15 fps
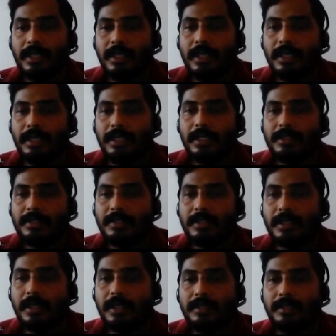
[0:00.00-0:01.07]
highest
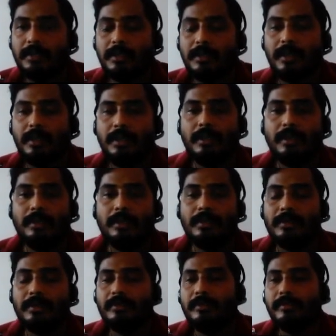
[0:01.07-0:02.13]
strength
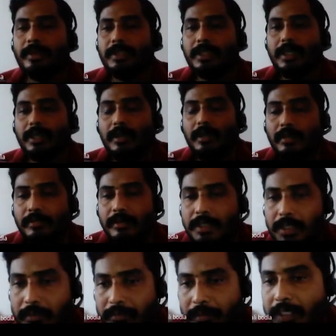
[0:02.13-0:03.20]
which a
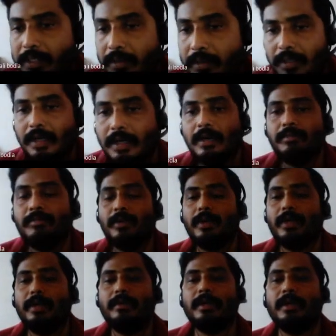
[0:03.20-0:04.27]

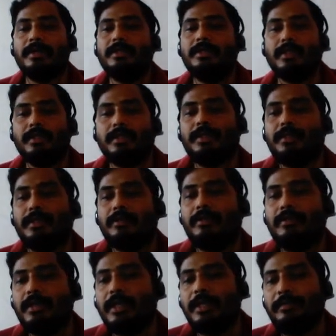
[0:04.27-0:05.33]
component exists.
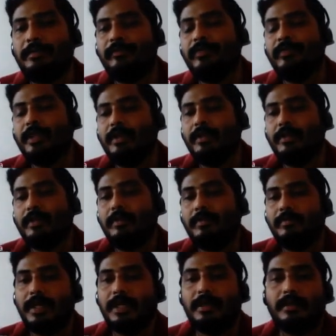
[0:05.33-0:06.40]
Okay,
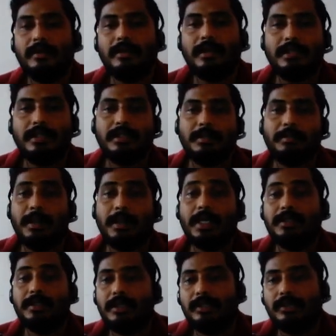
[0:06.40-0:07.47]
but this is a
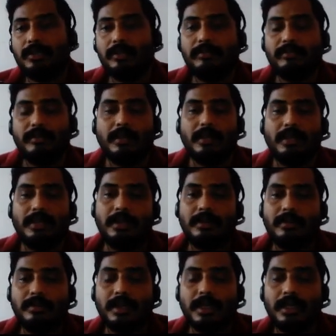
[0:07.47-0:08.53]
plastic zone. We are
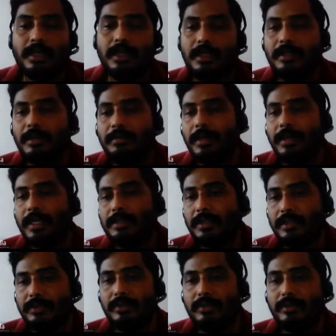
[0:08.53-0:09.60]
into already in the
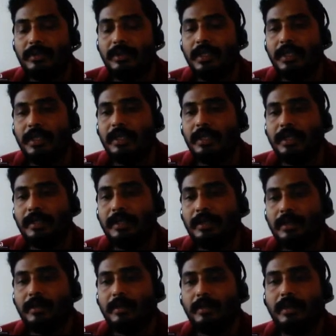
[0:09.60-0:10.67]
plastic zone,
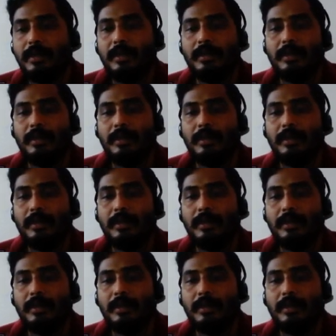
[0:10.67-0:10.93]
and